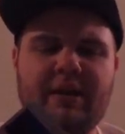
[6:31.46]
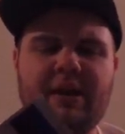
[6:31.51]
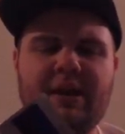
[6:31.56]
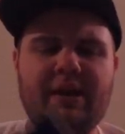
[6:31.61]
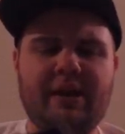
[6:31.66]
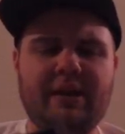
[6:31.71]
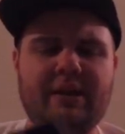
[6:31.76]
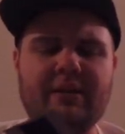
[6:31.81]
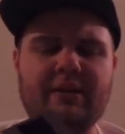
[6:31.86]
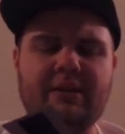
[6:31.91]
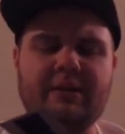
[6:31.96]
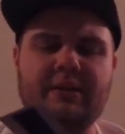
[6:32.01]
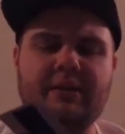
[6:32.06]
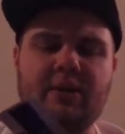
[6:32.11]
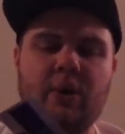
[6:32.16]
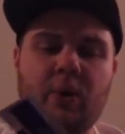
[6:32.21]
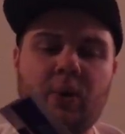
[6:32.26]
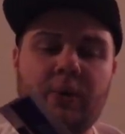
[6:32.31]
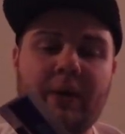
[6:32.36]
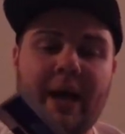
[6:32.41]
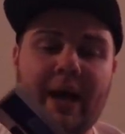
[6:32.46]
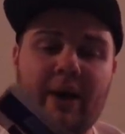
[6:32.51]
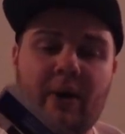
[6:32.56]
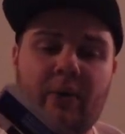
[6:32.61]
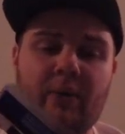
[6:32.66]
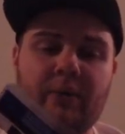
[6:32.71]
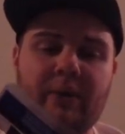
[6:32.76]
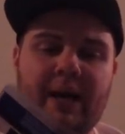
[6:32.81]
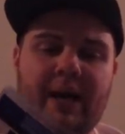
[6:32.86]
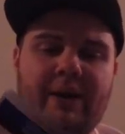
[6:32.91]
it sold
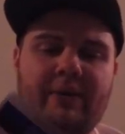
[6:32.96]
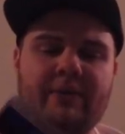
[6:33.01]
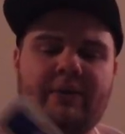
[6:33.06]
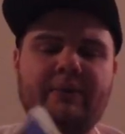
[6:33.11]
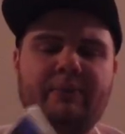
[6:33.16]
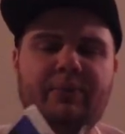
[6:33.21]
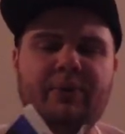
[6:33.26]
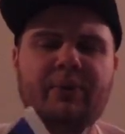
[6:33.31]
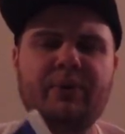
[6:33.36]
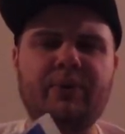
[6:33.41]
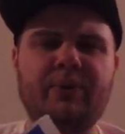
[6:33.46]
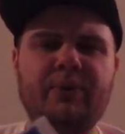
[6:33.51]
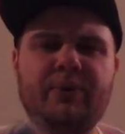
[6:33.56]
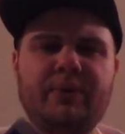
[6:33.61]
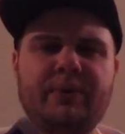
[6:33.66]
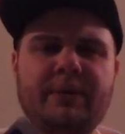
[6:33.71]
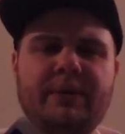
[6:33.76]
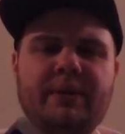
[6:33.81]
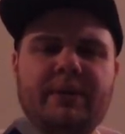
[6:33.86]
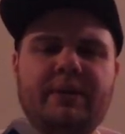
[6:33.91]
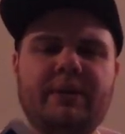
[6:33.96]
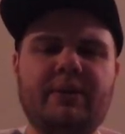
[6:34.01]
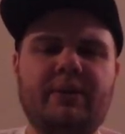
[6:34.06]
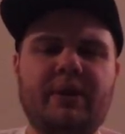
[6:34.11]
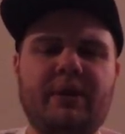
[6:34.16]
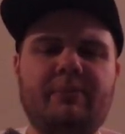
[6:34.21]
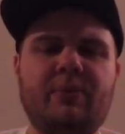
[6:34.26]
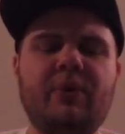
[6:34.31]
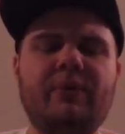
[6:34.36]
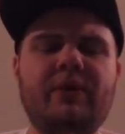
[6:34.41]
out the House of Blues, so
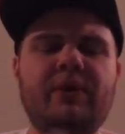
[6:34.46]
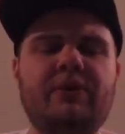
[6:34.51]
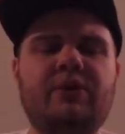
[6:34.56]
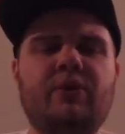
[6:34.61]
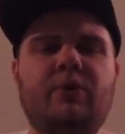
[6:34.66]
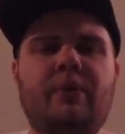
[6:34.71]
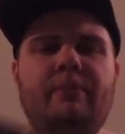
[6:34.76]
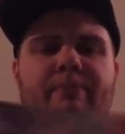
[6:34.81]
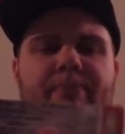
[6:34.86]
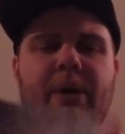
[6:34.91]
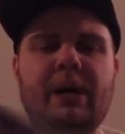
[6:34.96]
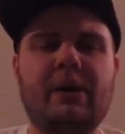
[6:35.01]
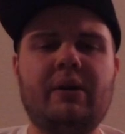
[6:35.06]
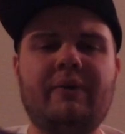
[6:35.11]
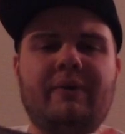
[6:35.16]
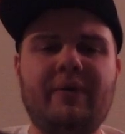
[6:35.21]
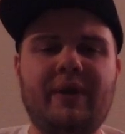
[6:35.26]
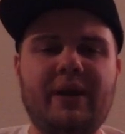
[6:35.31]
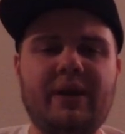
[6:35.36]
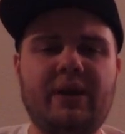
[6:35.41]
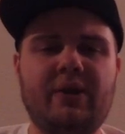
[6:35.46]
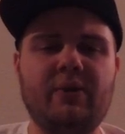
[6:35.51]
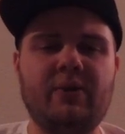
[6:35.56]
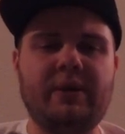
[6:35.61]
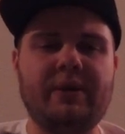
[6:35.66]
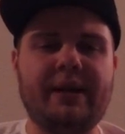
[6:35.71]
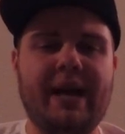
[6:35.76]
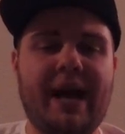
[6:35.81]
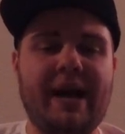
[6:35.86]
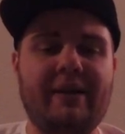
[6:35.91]
they moved it to a bigger venue
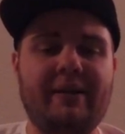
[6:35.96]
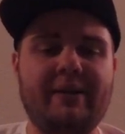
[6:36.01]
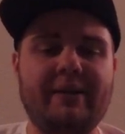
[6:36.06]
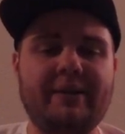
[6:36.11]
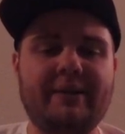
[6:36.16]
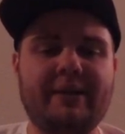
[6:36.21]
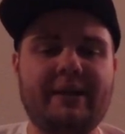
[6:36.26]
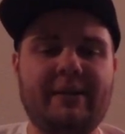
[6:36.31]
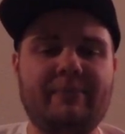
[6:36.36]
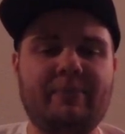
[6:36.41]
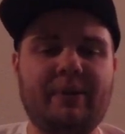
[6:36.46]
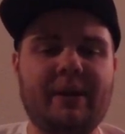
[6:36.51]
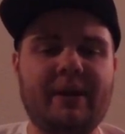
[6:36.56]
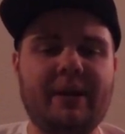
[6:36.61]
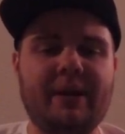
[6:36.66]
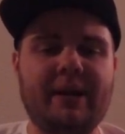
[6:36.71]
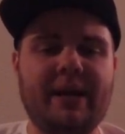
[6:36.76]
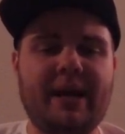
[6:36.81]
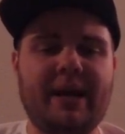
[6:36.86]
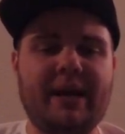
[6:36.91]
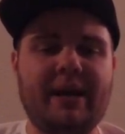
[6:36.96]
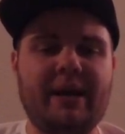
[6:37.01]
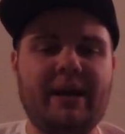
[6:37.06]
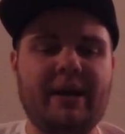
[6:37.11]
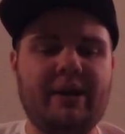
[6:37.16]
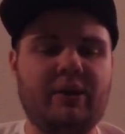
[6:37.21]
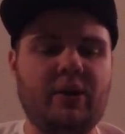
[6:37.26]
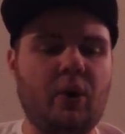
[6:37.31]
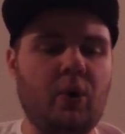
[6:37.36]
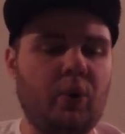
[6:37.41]
in Dallas. They played it at
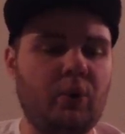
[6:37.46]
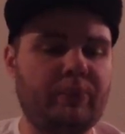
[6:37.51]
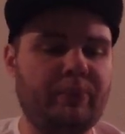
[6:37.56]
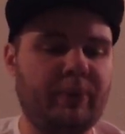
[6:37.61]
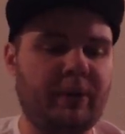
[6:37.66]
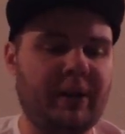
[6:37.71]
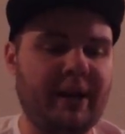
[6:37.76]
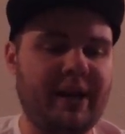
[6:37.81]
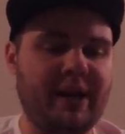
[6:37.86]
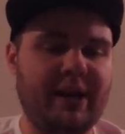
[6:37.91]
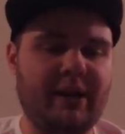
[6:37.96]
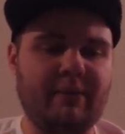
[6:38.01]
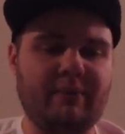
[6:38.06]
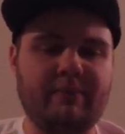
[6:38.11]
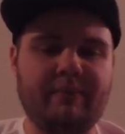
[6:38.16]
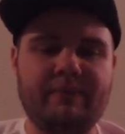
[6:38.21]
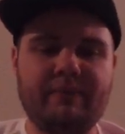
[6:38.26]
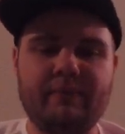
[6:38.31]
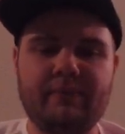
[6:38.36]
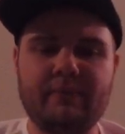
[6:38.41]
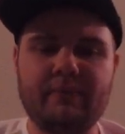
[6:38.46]
the old Palladium,